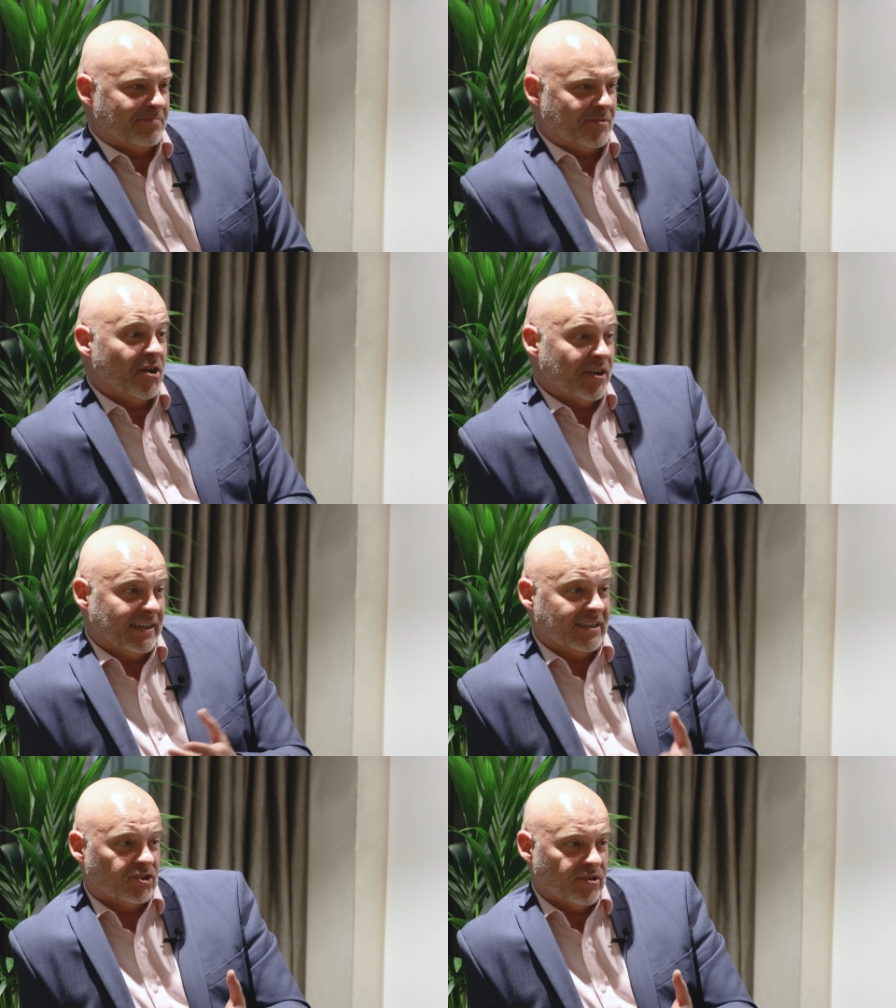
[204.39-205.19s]

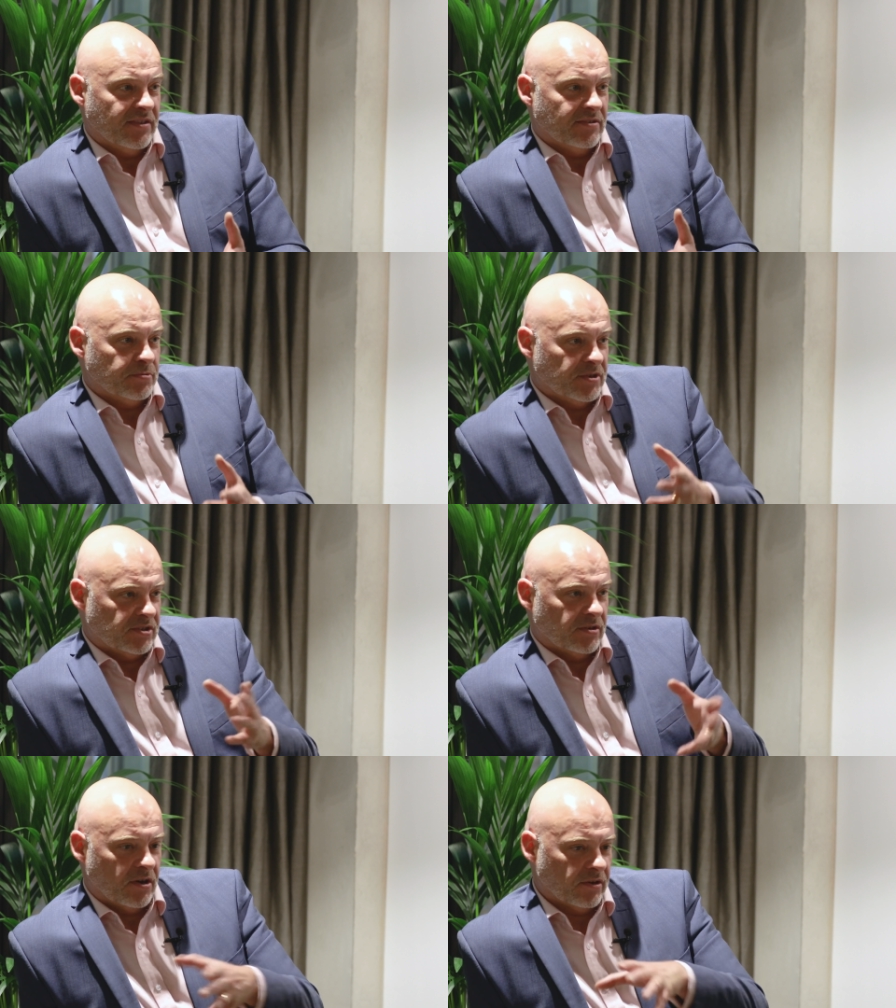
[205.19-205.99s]
learning strengths,
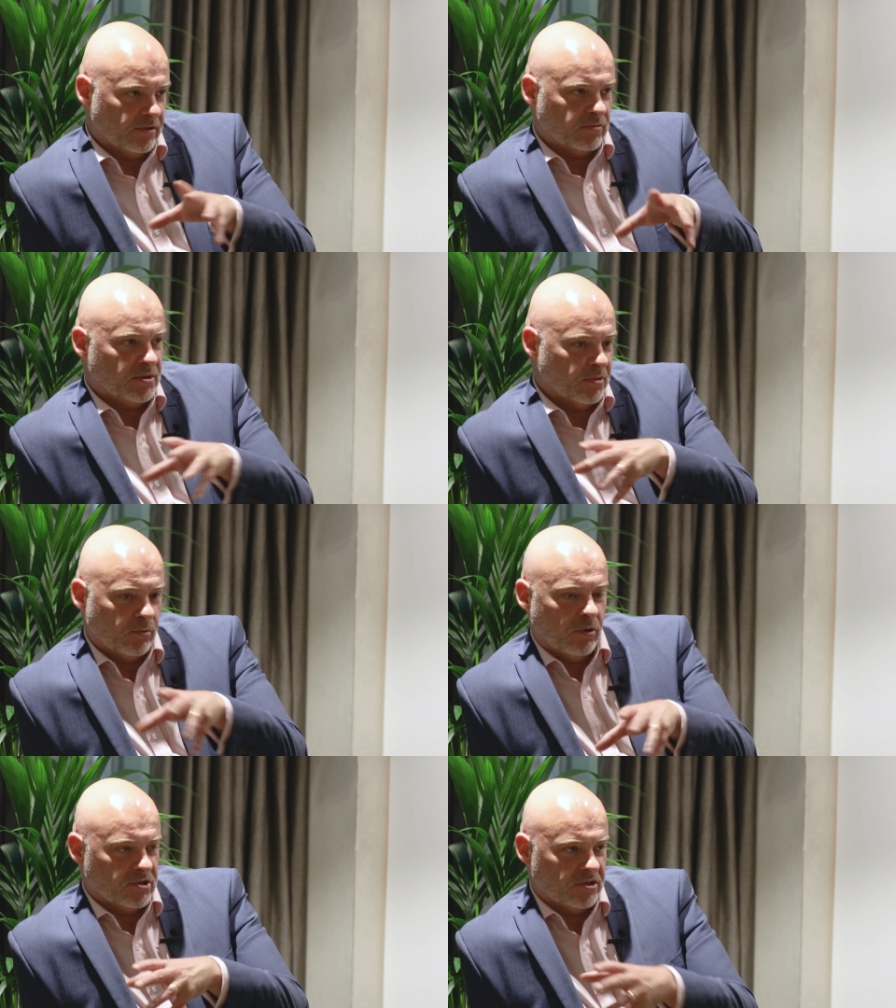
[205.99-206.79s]
which are the kind of some of
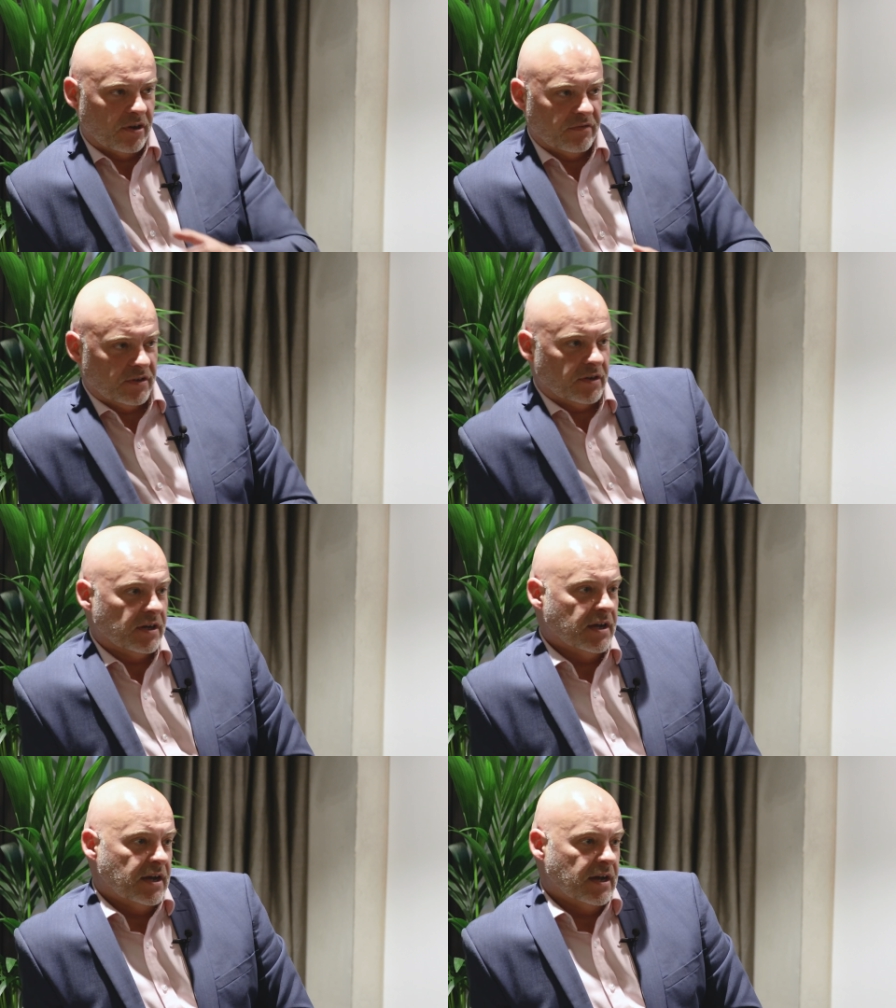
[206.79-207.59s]
the ones that
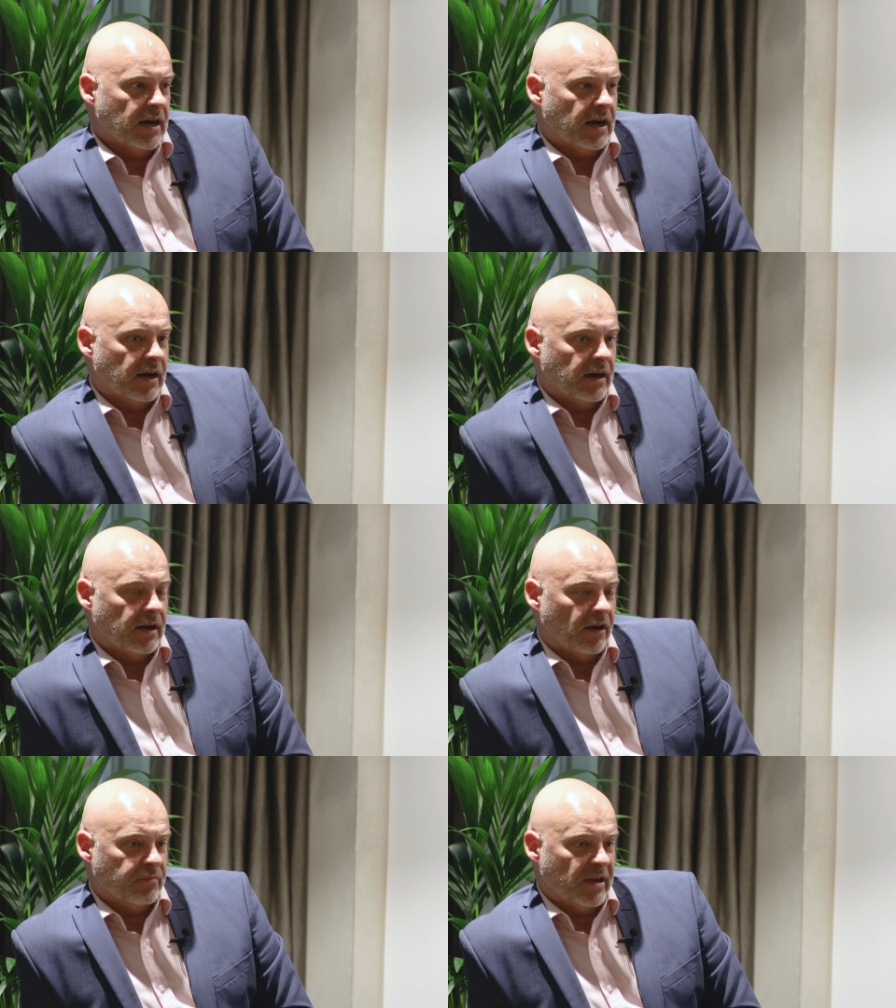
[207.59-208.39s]

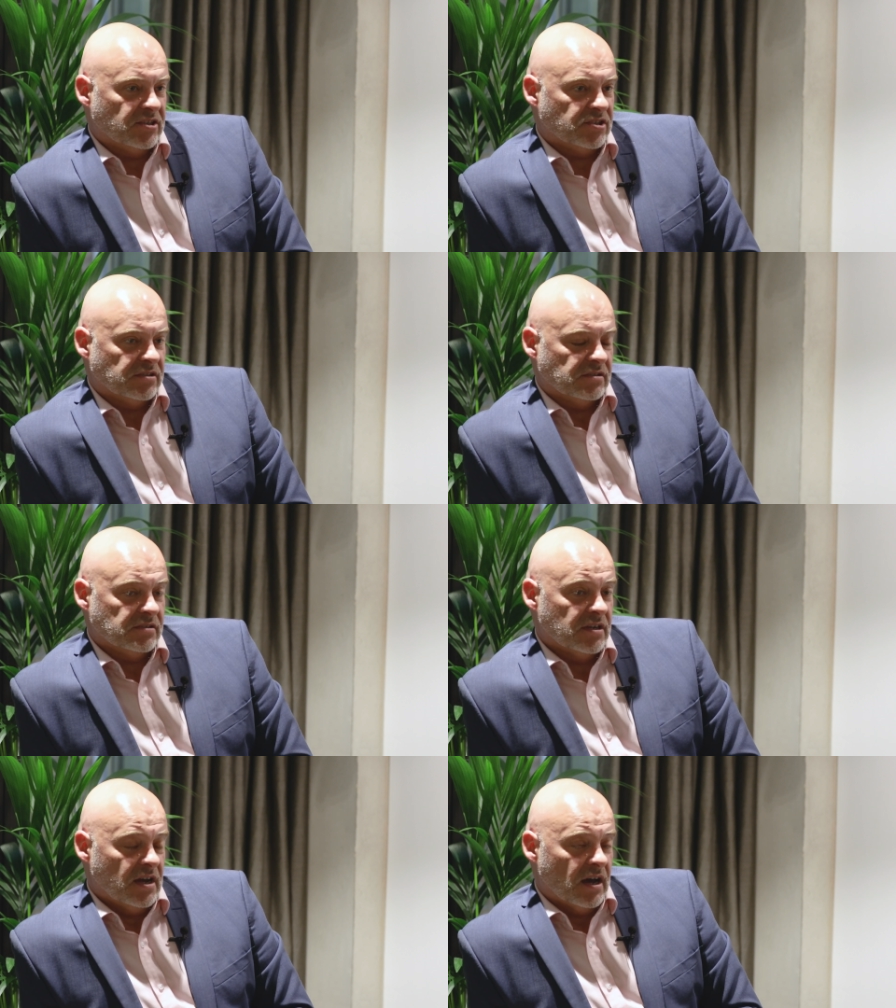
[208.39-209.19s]
I've
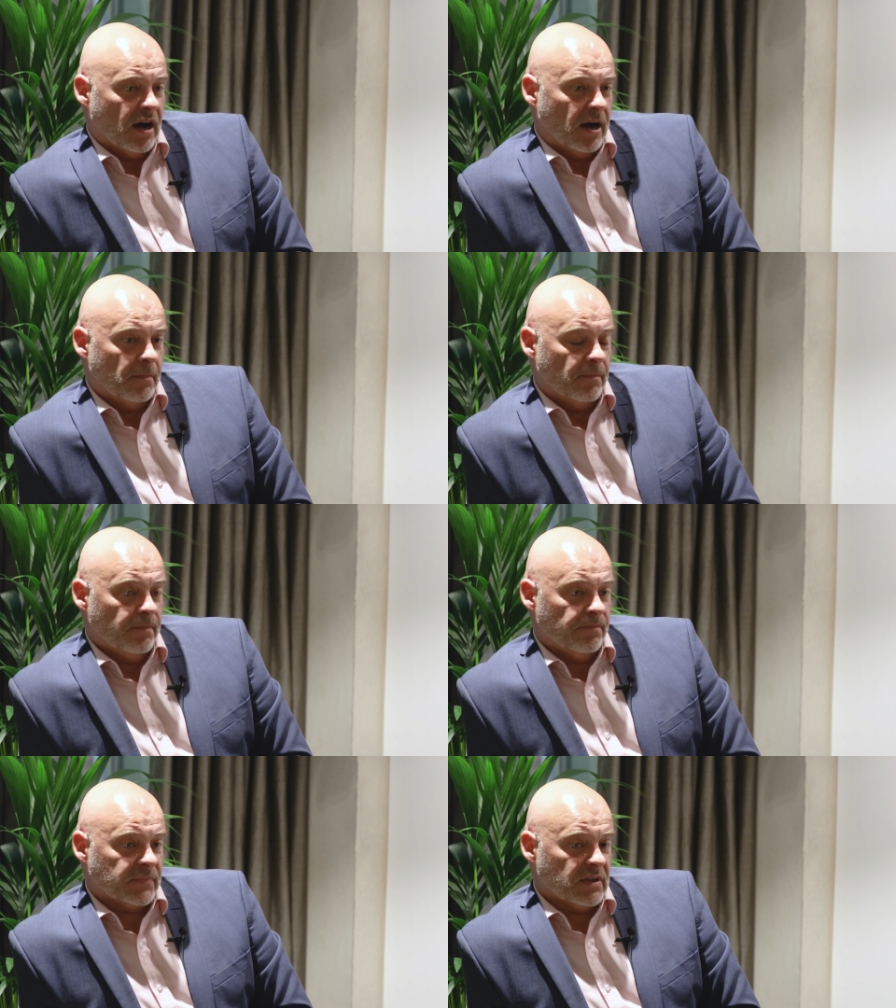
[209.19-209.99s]
mentioned. And